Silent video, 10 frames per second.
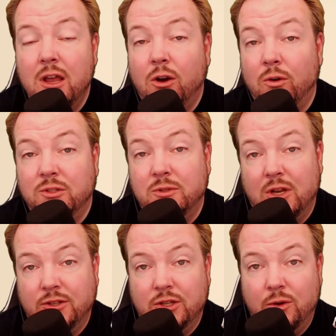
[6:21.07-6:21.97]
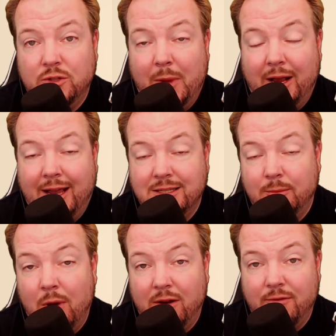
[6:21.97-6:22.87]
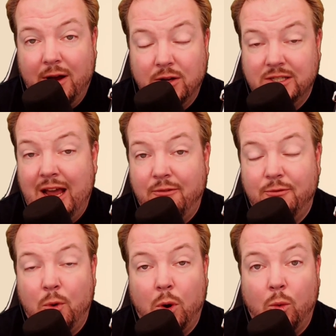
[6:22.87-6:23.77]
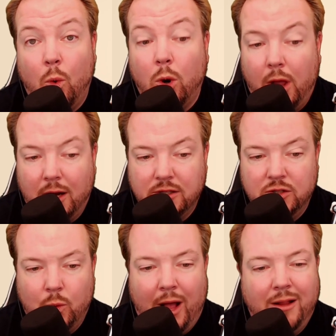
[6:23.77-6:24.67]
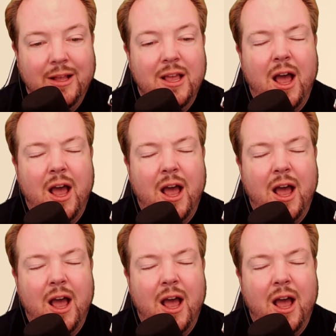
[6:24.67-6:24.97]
Charisma is also a spellcasting modifier, a stat for warlocks as well.